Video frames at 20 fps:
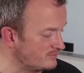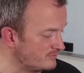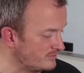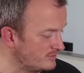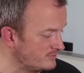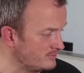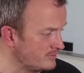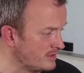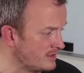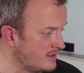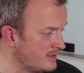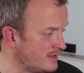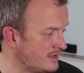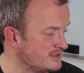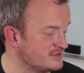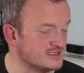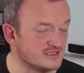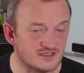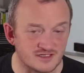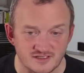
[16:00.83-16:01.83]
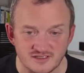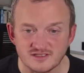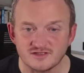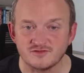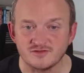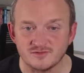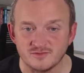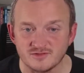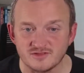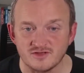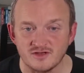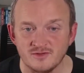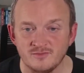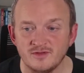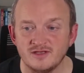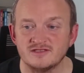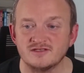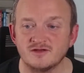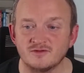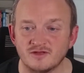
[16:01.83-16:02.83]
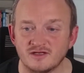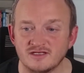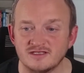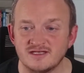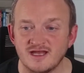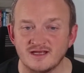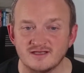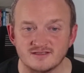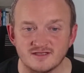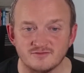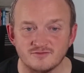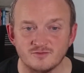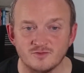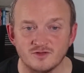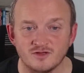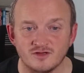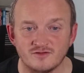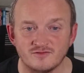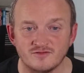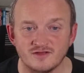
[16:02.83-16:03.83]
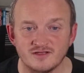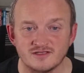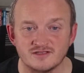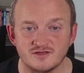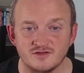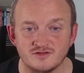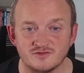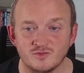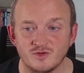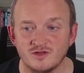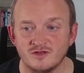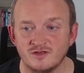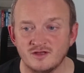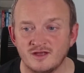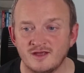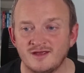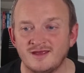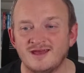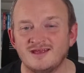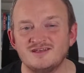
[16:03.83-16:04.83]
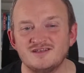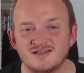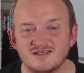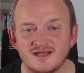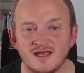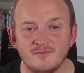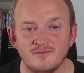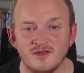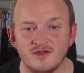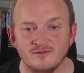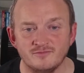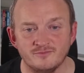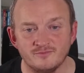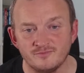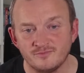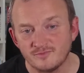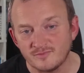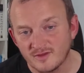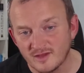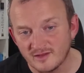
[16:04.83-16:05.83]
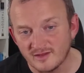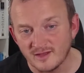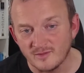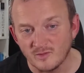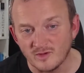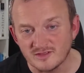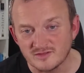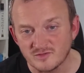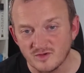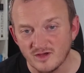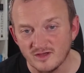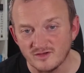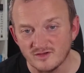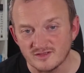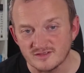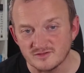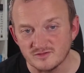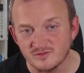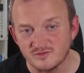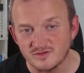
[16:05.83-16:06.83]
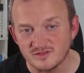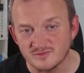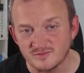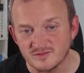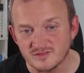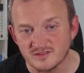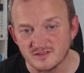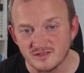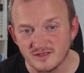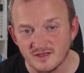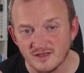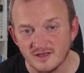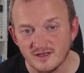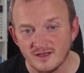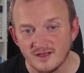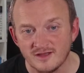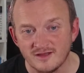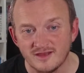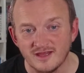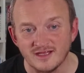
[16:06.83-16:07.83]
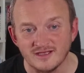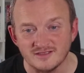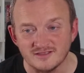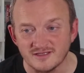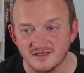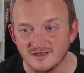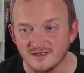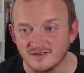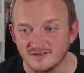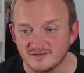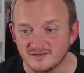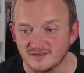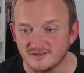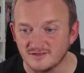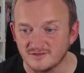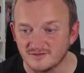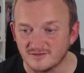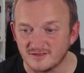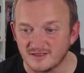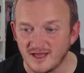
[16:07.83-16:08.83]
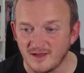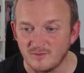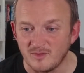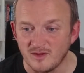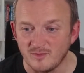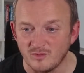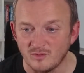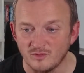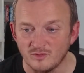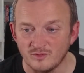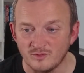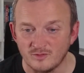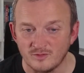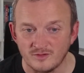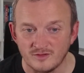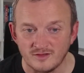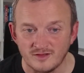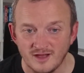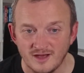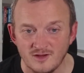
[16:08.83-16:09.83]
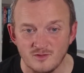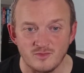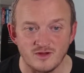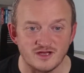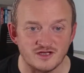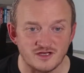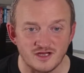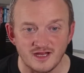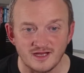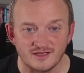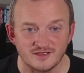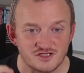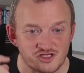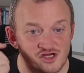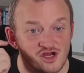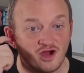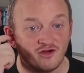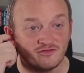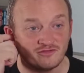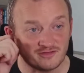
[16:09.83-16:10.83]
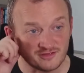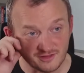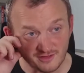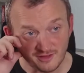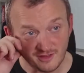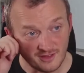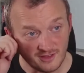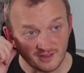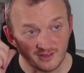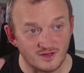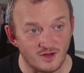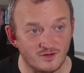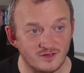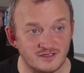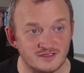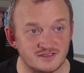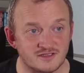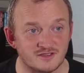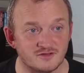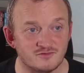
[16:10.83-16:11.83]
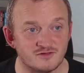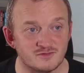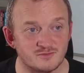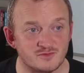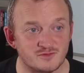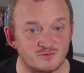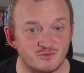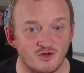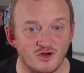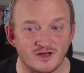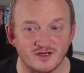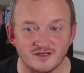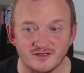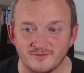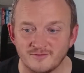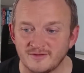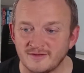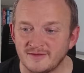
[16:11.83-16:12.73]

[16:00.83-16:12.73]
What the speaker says: of them, just because it's Christmas time, is I'm going to text everyone after this who's won, just let them know. And then it's quite a nice little Christmas thing to get people a little bit chuffed going into the Christmas break.